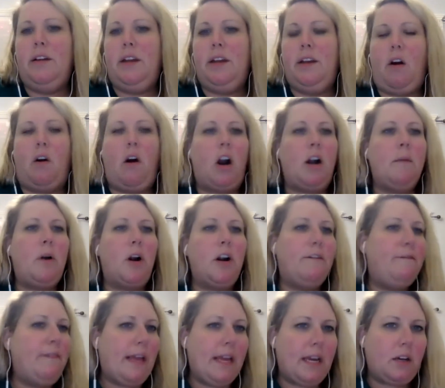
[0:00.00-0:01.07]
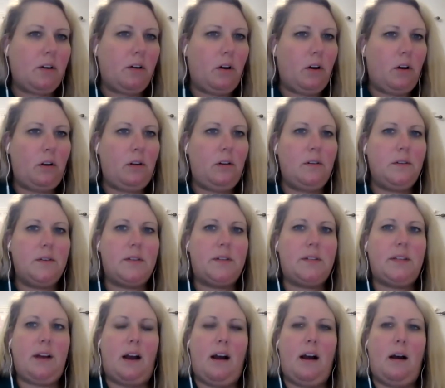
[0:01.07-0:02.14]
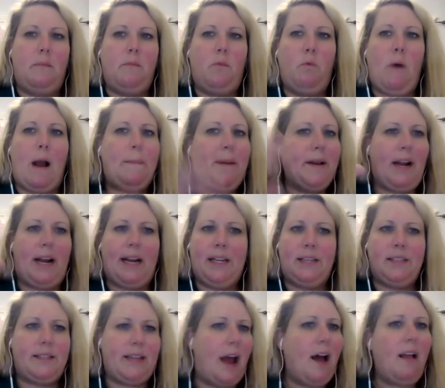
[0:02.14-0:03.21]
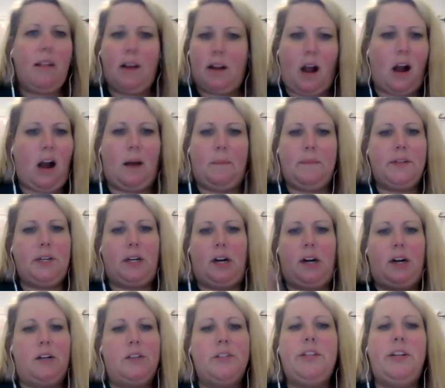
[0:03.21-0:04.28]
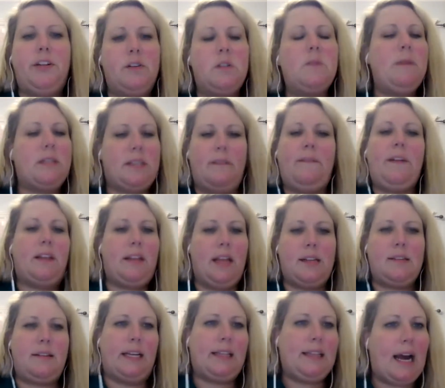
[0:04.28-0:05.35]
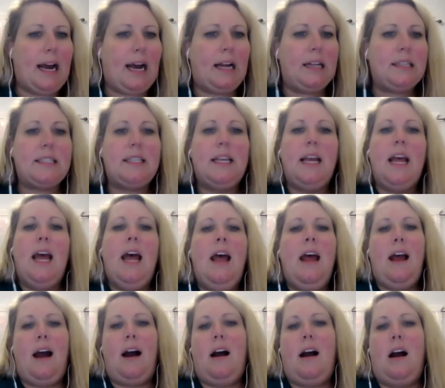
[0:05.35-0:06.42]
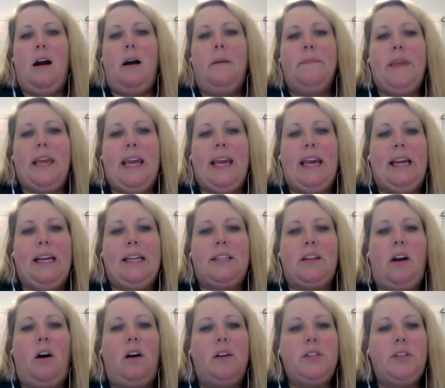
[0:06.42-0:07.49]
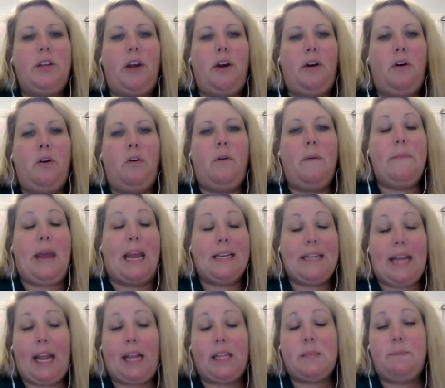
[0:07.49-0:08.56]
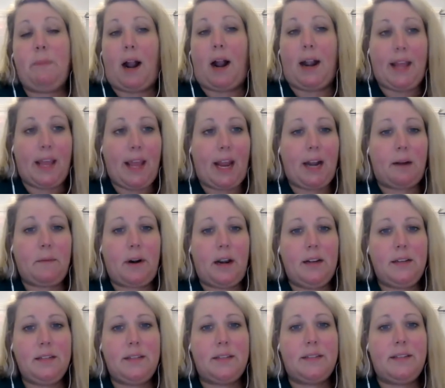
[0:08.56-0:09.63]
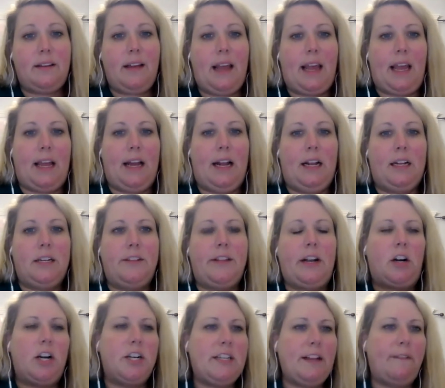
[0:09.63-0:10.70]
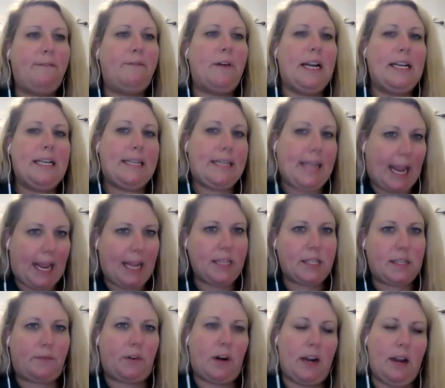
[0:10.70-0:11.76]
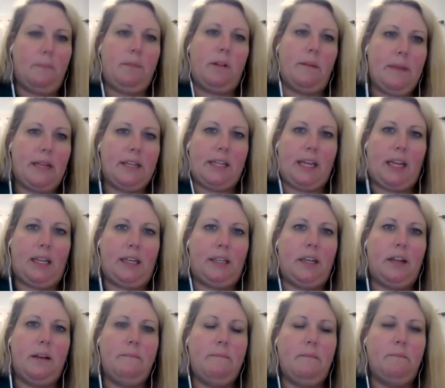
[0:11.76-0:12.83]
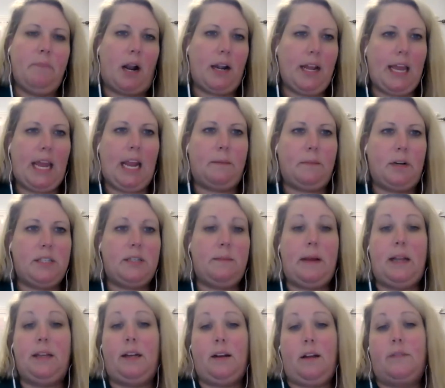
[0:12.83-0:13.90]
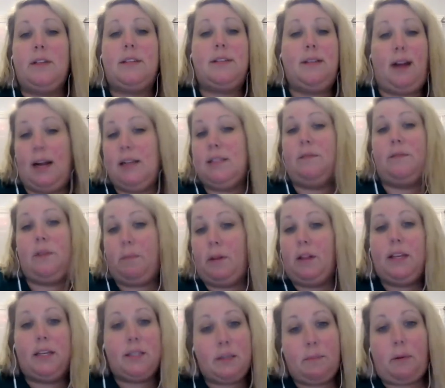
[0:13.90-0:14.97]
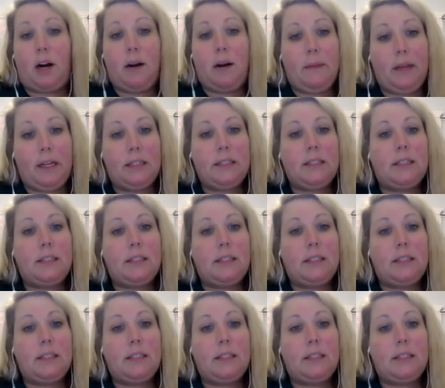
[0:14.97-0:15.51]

armored vehicles, weaponized helicopters, specific things like that. It also mandates body cameras, and there are different dates for implementing body cameras depending on the size of the police department.